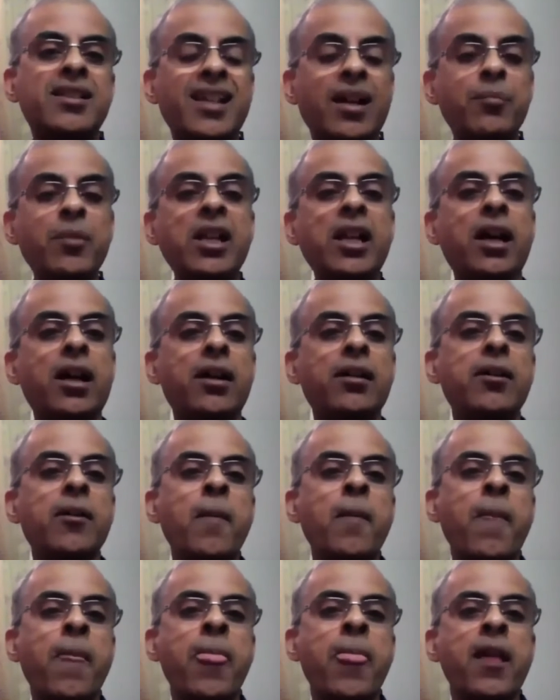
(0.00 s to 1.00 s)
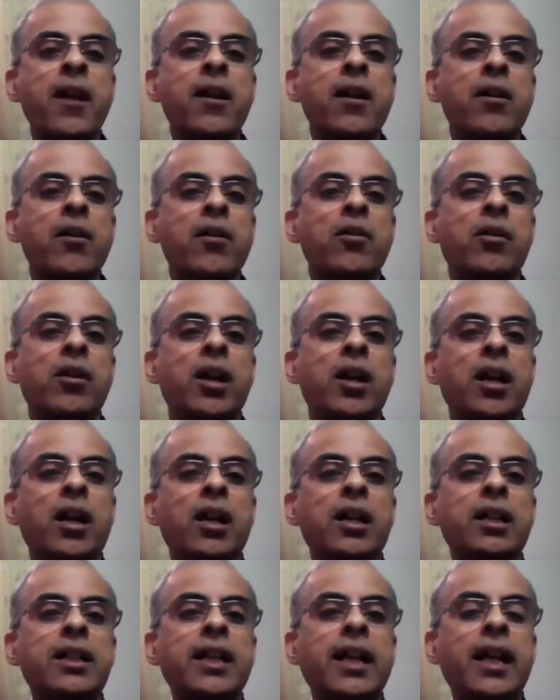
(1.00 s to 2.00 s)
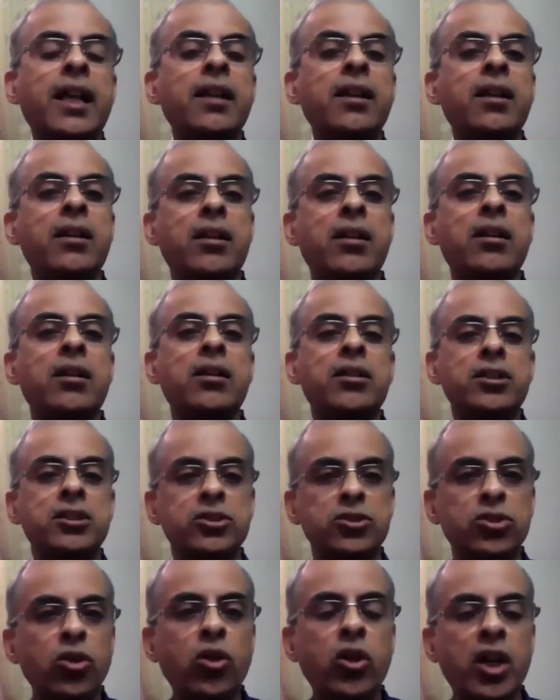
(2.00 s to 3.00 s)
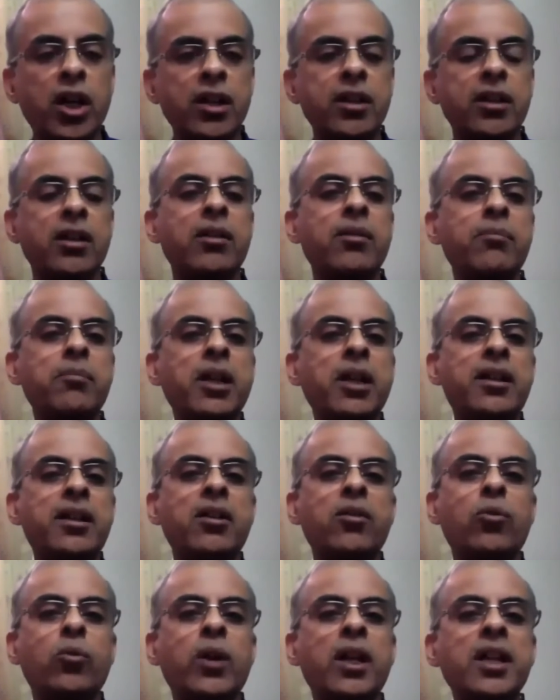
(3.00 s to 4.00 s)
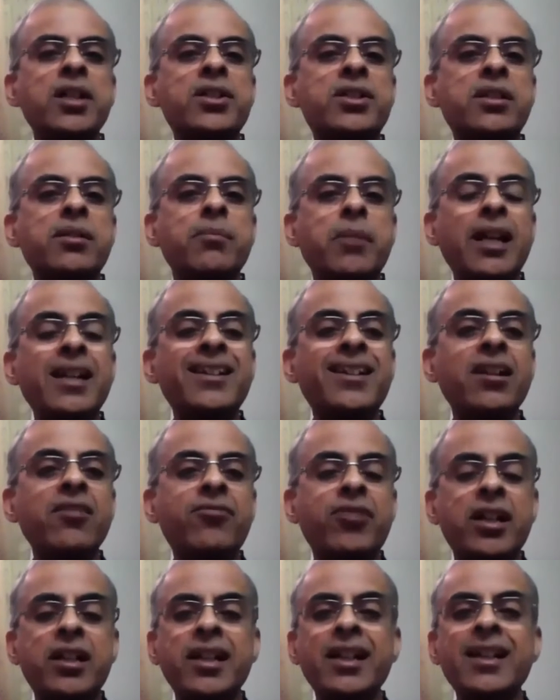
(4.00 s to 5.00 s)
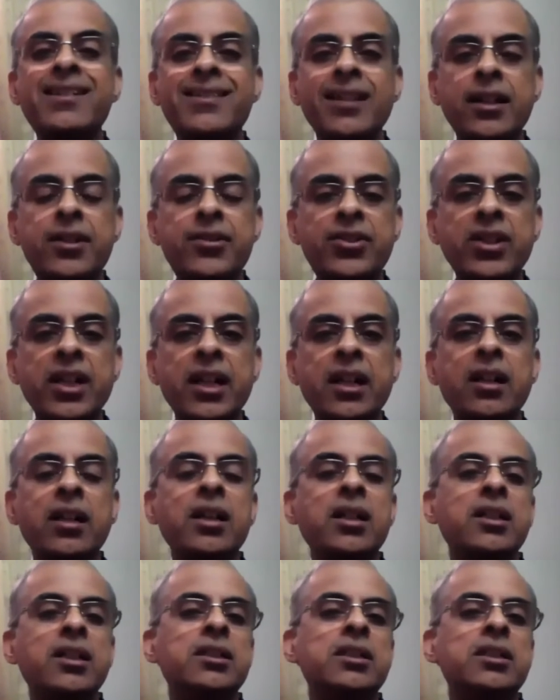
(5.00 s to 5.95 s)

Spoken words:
stamina can go on, but once mental fatigue sets in,